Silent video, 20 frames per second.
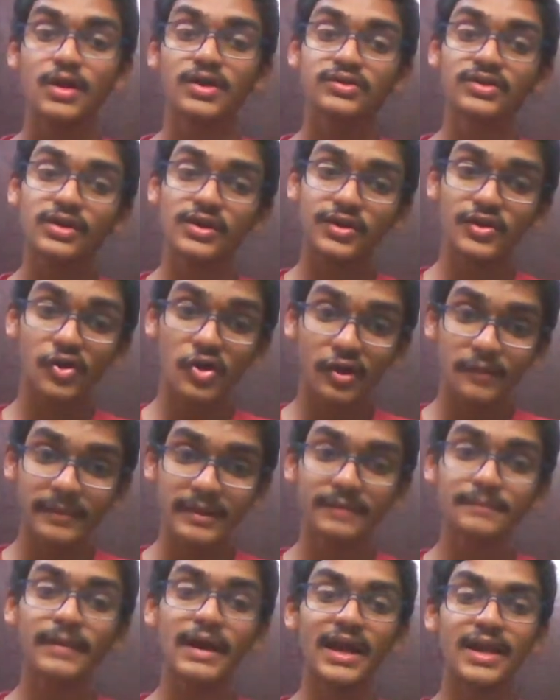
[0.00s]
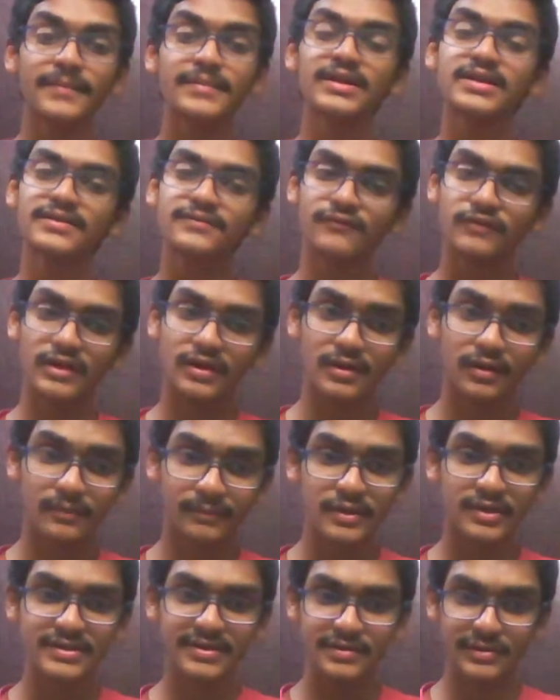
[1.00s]
So the European Parliament in
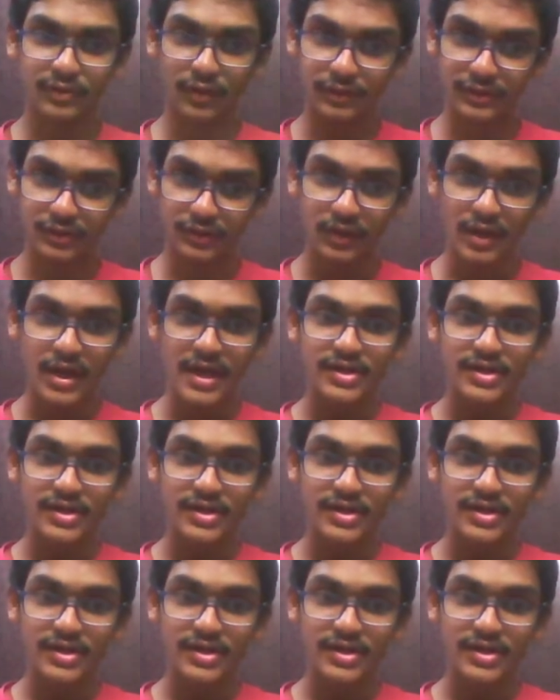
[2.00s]
Brussels also.